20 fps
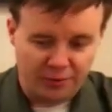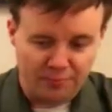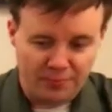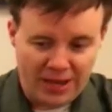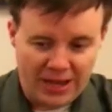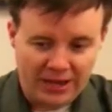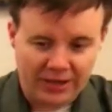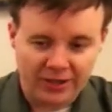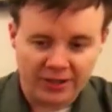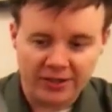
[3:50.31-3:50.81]

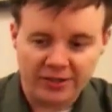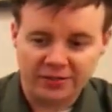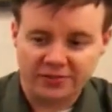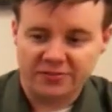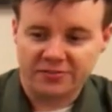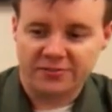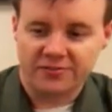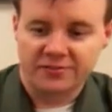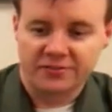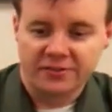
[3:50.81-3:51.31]

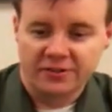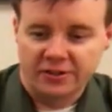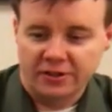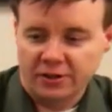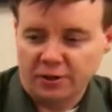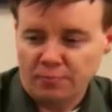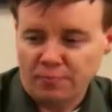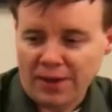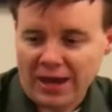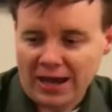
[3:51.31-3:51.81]
magnets,
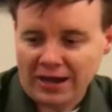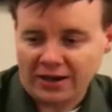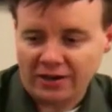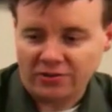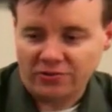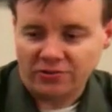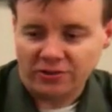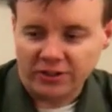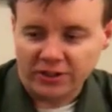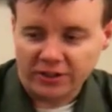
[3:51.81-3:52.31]

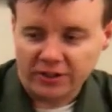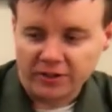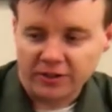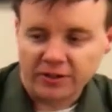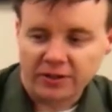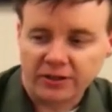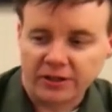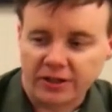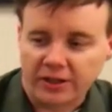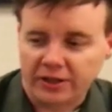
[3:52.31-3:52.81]
packaging.